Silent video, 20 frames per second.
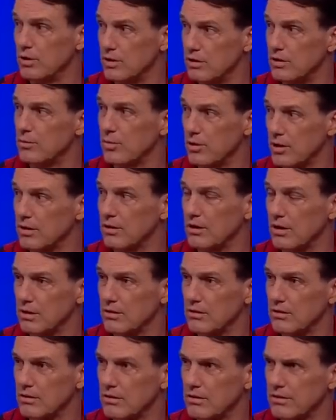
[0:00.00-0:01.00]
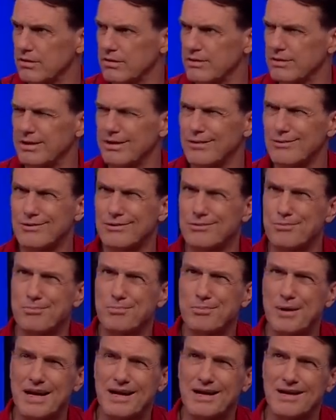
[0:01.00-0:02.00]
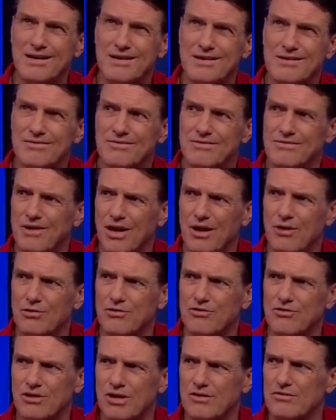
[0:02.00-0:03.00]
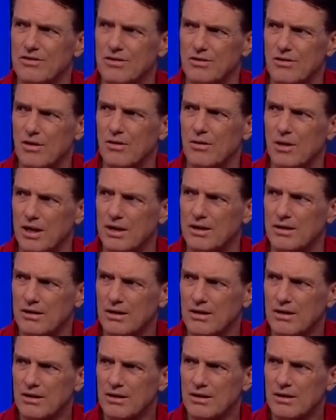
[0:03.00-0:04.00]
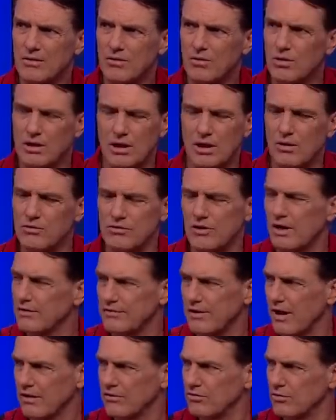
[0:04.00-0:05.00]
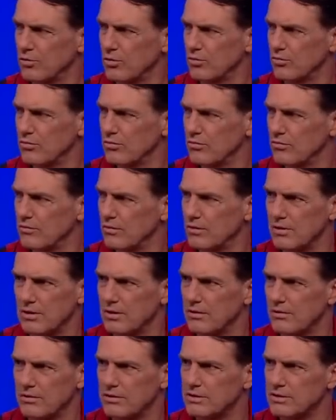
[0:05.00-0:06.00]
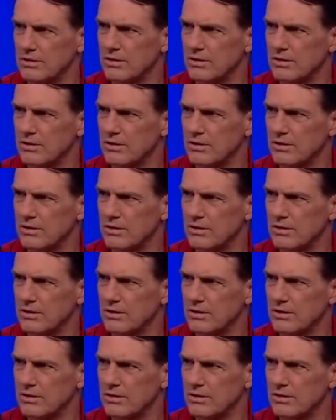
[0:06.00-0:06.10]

win the Brownlow. I think it was back into 07 or 08 when he was untouchable. It was